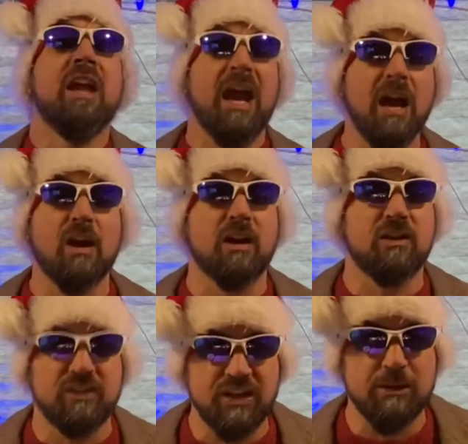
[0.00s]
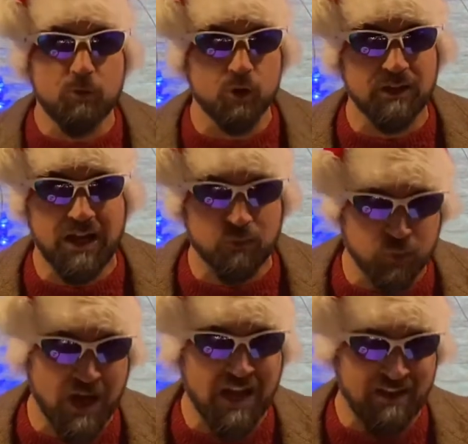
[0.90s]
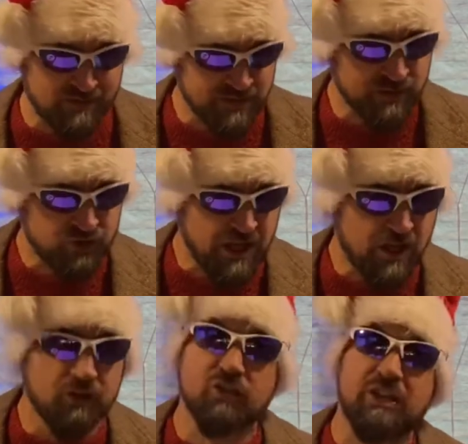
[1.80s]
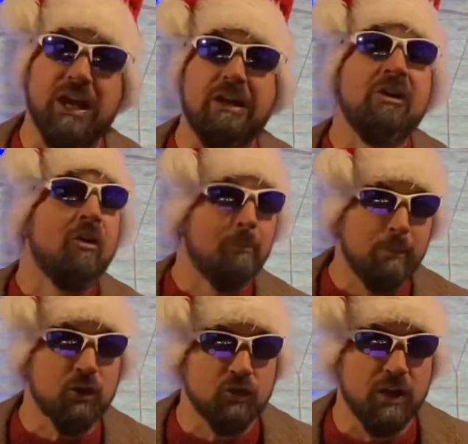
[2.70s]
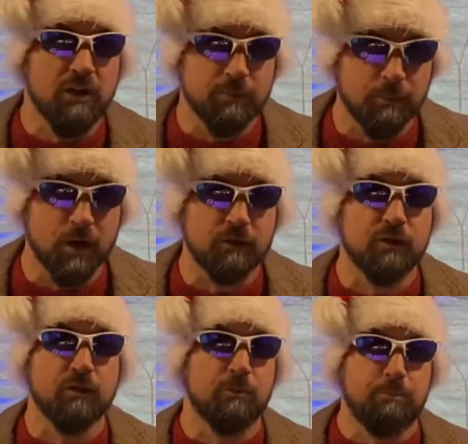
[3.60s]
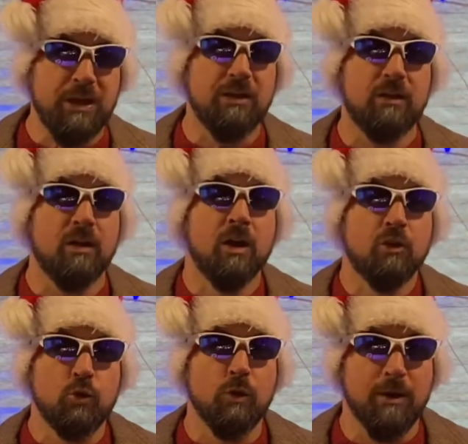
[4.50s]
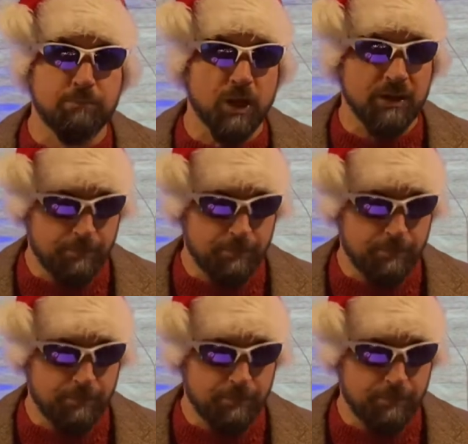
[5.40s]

Eric's team could not rise to the challenge again, much like Markser's beaten to a bloody